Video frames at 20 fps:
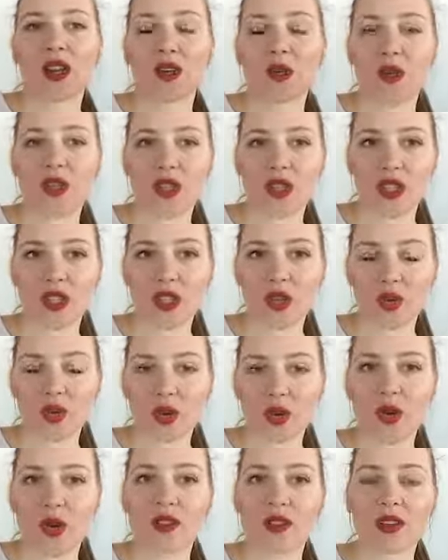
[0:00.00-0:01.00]
which is
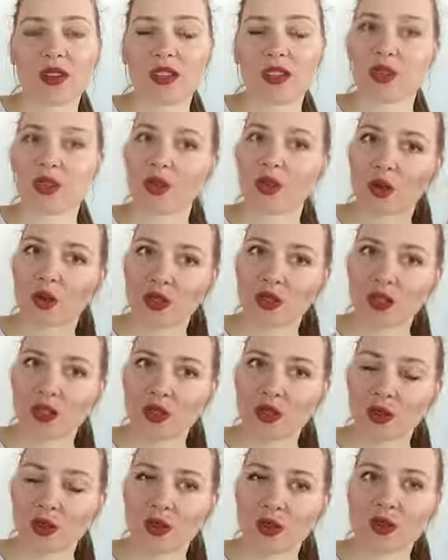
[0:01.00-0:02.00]
to cover the
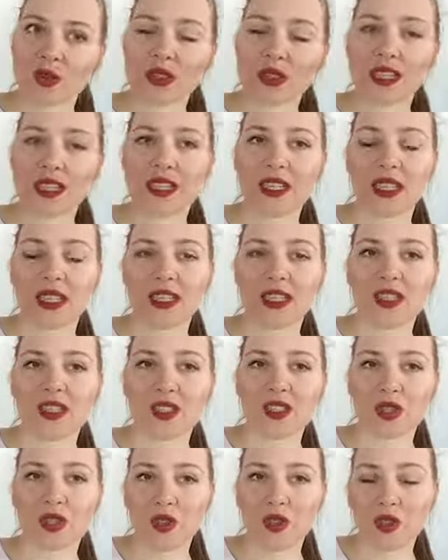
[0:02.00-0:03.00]
doctor's office
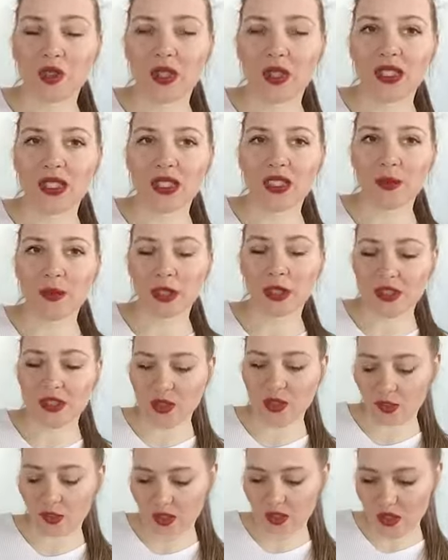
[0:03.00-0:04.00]
against suing them
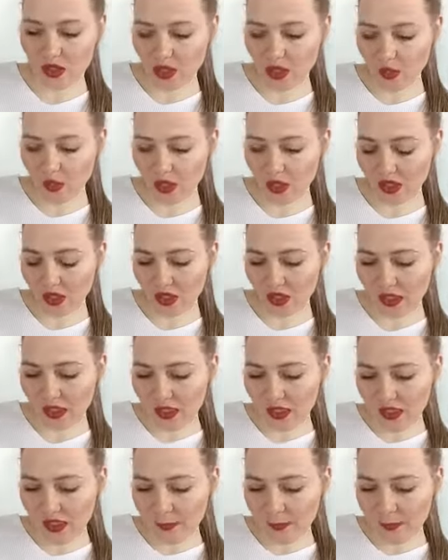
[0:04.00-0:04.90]
and so on.